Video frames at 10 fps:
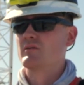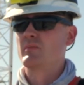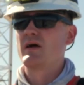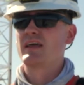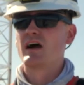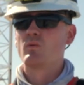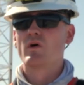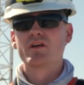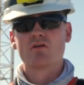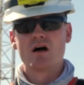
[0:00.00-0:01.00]
Depending on
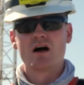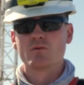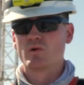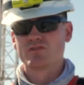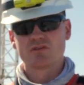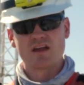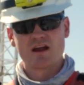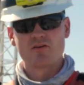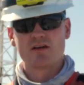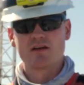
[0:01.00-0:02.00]
what you're on and what they're
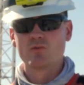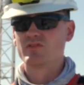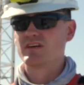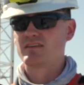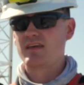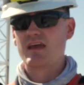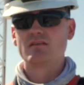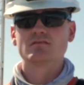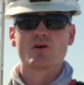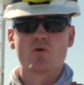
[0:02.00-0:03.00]
carrying will dictate,
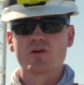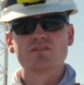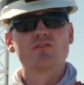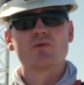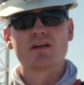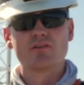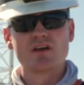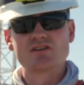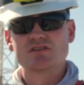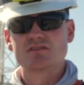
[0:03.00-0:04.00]
according to the
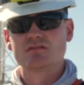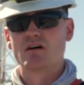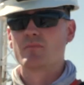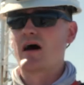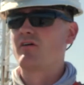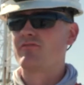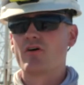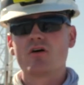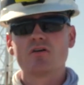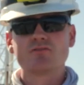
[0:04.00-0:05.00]
regulation, how
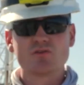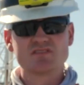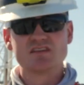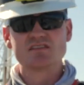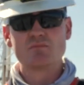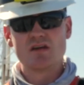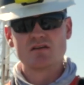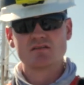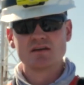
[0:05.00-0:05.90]
far those need to be.